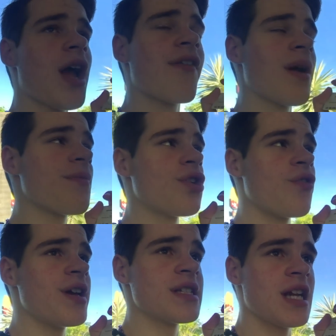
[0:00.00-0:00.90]
woke everyone up for no
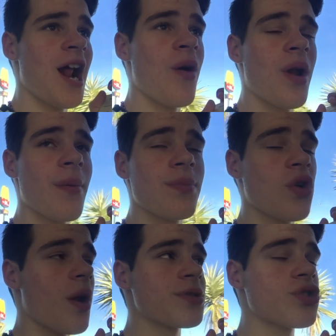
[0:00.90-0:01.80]
reason, and I would
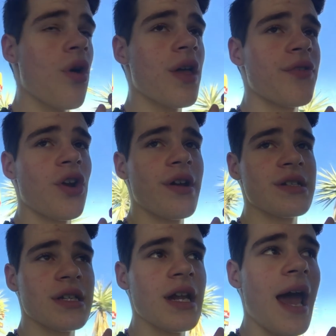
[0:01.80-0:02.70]
have got up so early for no
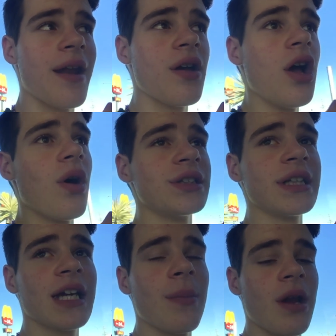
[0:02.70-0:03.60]
reason, and was
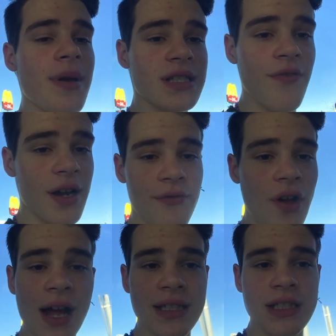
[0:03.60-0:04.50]
thinking I'm gonna miss the fucking
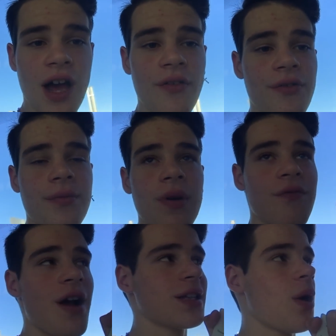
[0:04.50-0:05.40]
flight and stuff, when
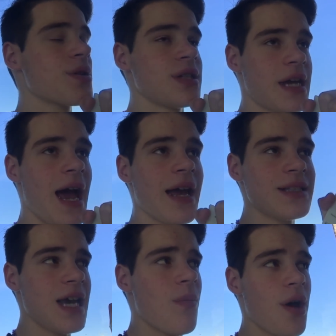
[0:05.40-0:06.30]
in fact that wasn't the
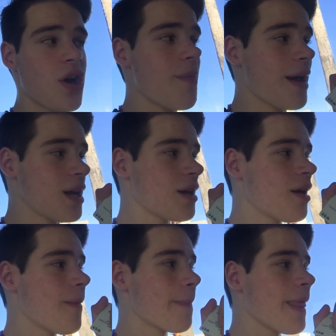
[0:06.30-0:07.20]
case, and we're gonna make it
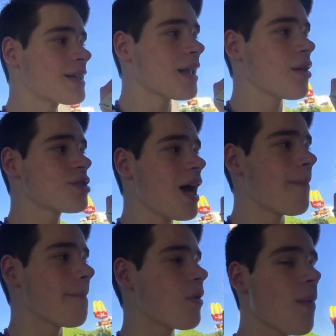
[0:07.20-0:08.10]
exactly on
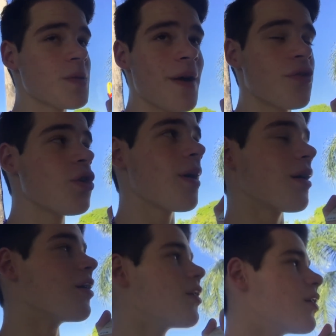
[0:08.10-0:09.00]
time. We almost paid for an
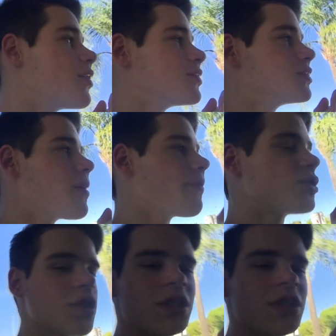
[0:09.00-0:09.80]
Uber. So